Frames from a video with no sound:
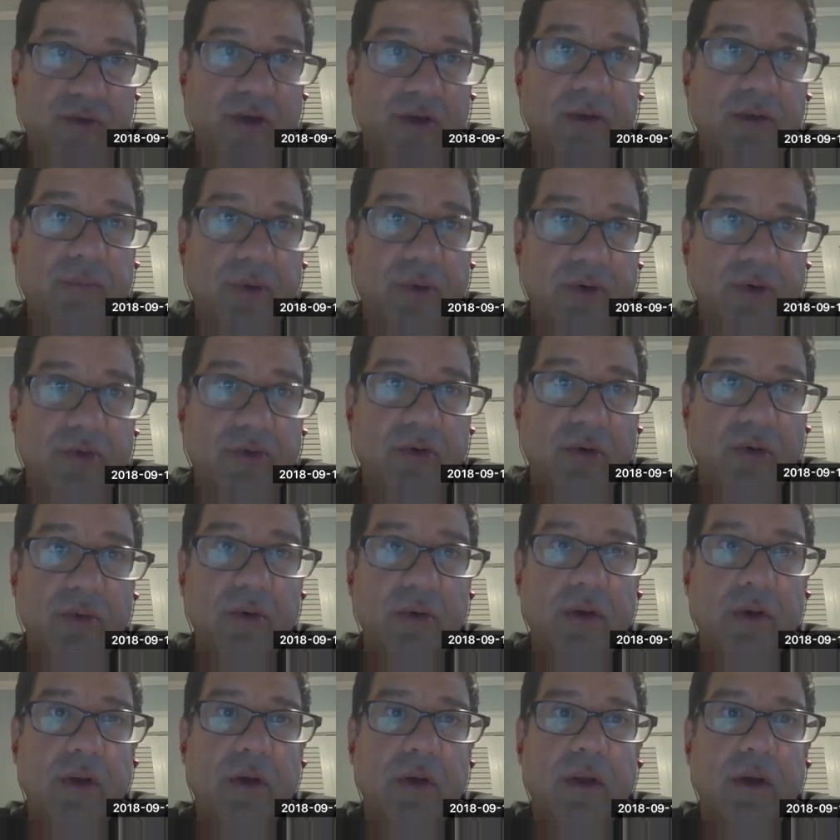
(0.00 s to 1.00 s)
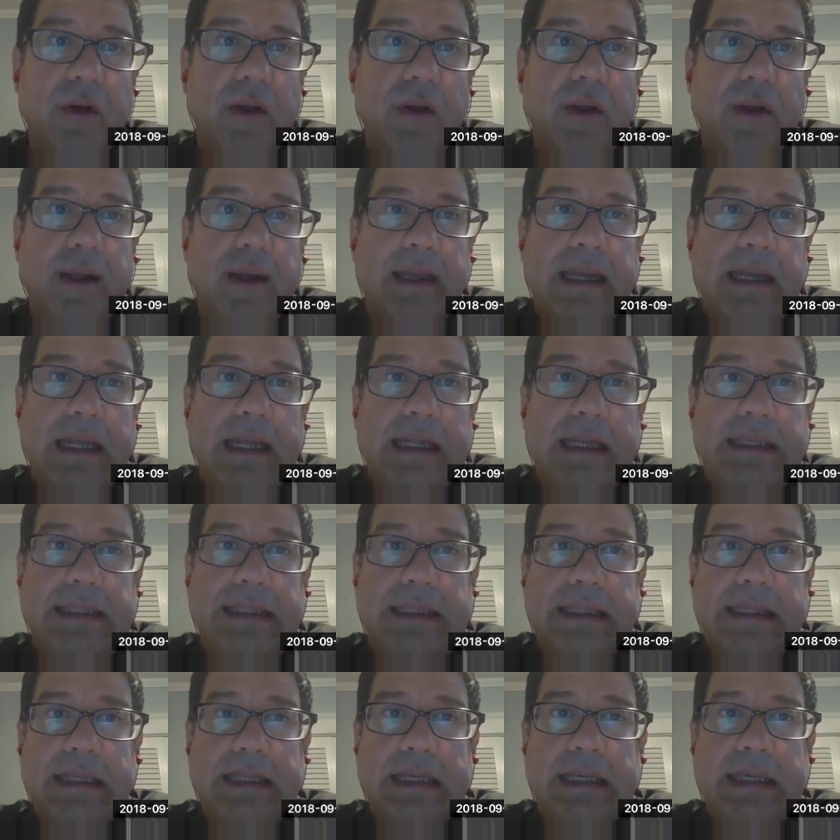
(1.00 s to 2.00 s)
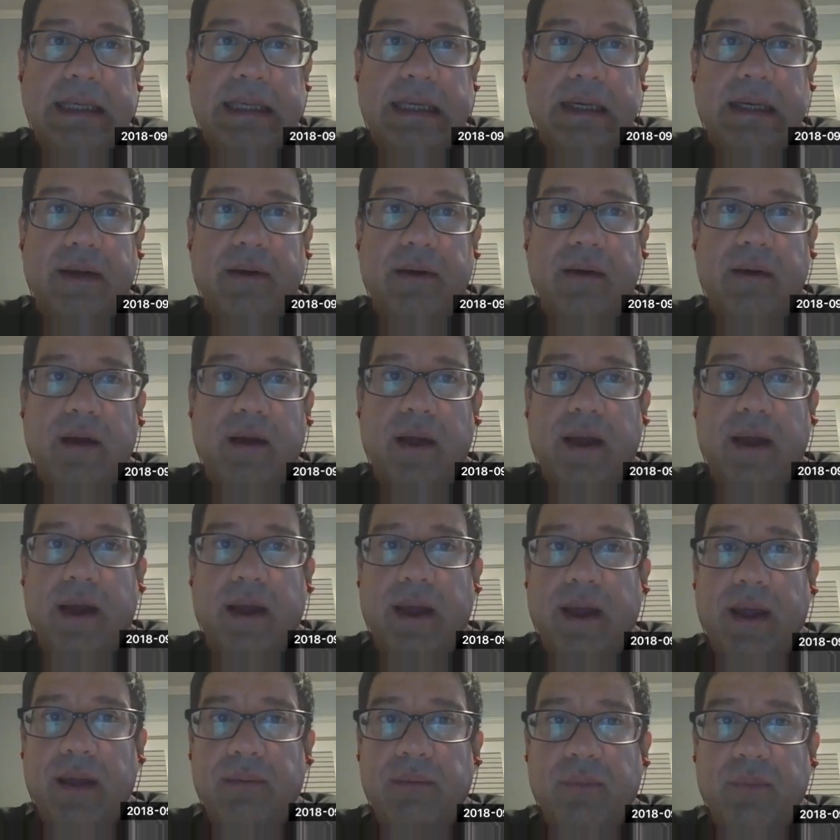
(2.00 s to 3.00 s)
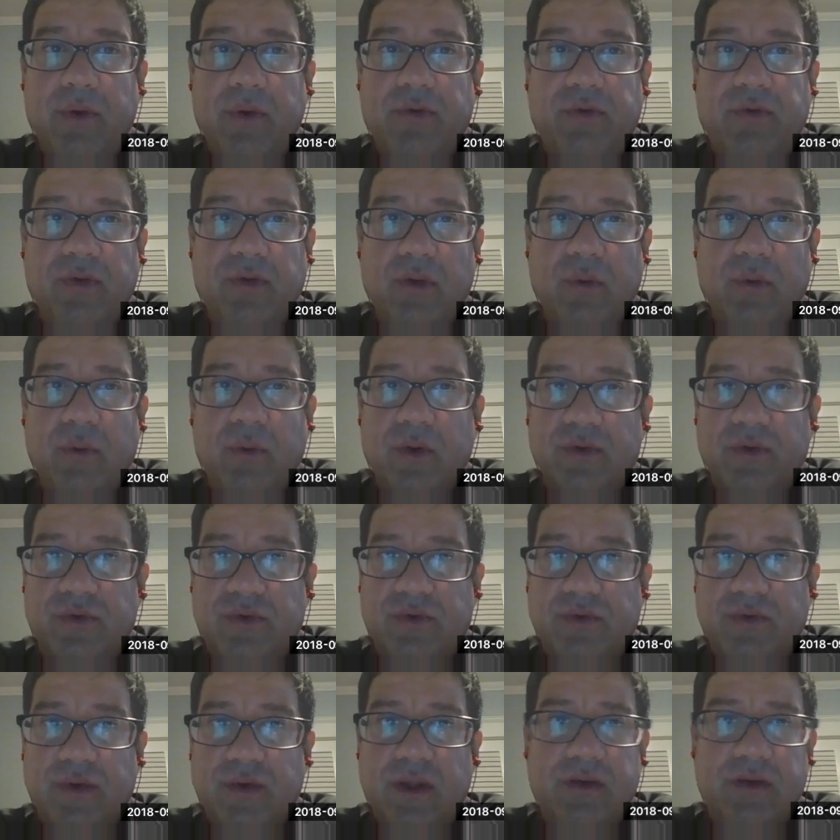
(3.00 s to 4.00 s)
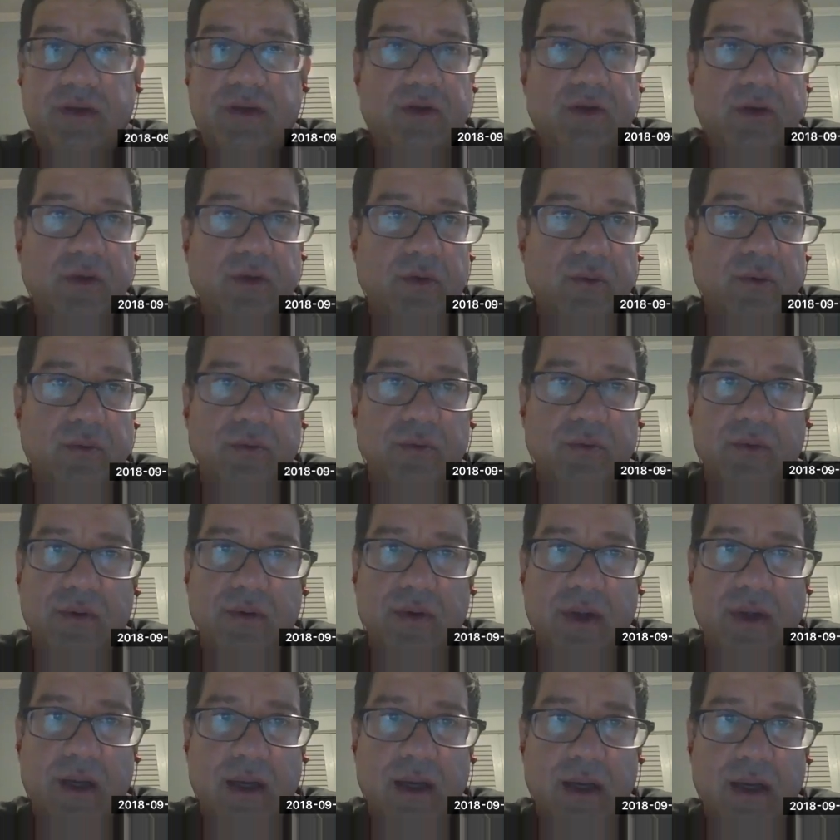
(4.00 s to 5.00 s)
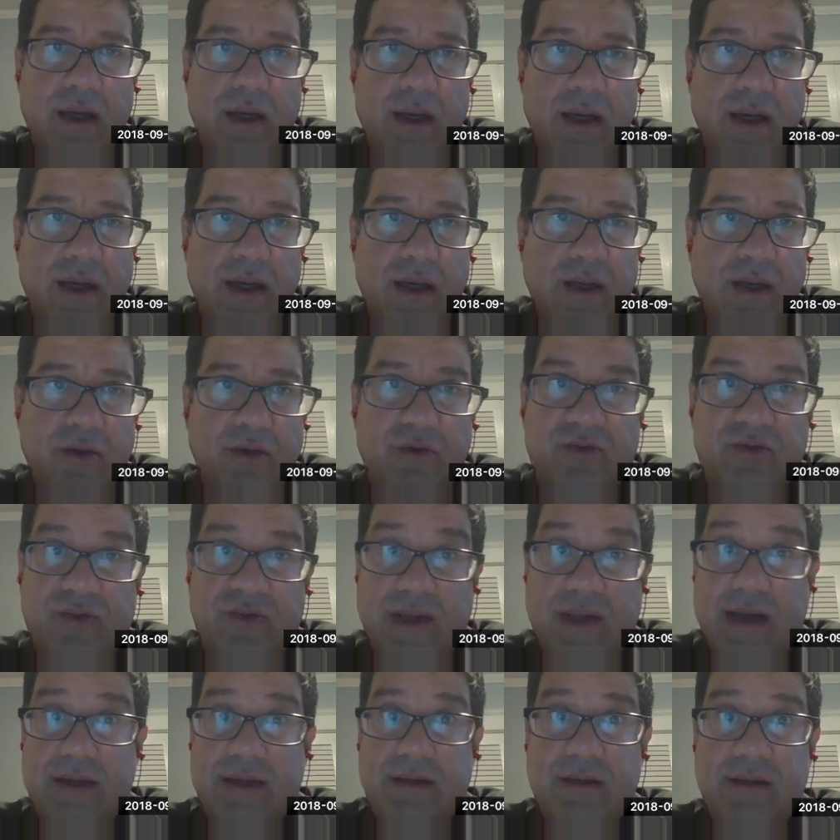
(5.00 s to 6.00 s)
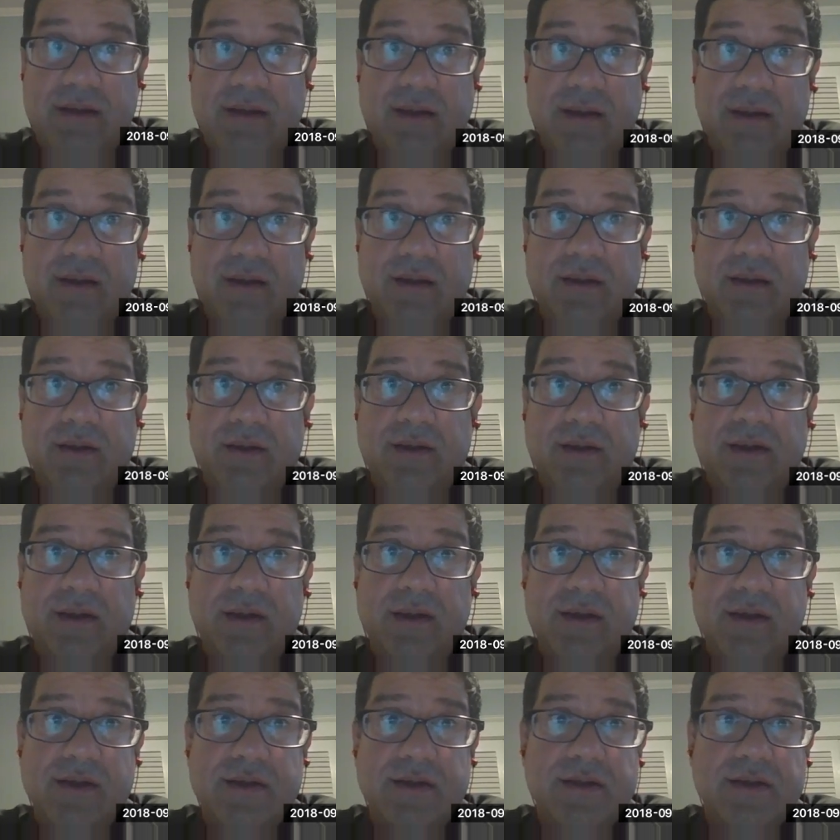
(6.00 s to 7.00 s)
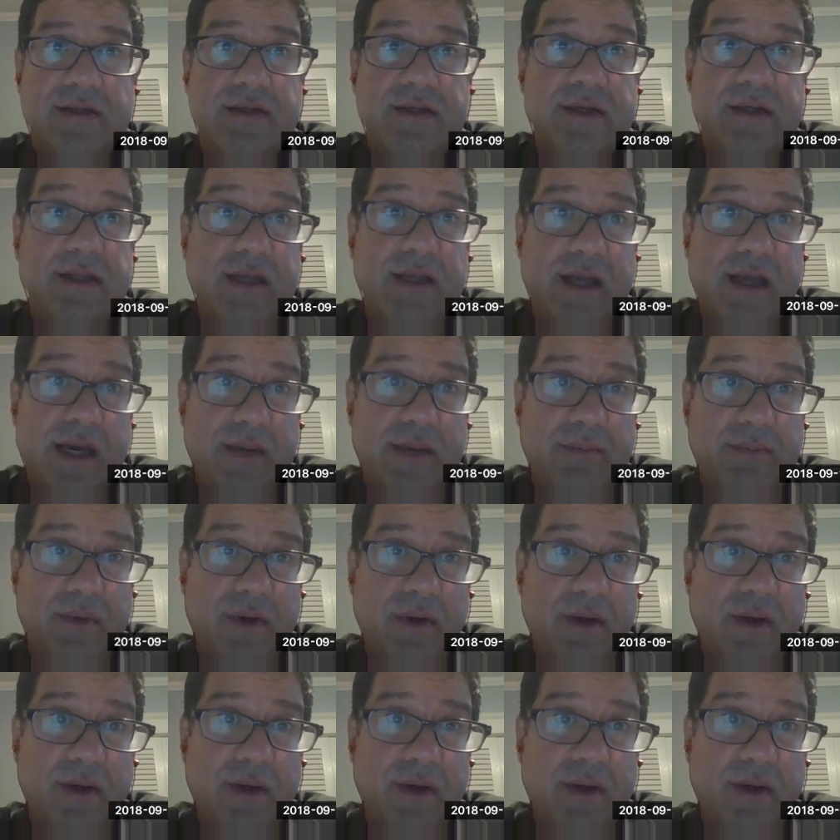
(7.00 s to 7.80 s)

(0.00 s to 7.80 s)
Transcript: in Brazil. In Brazil was until you started the CDM,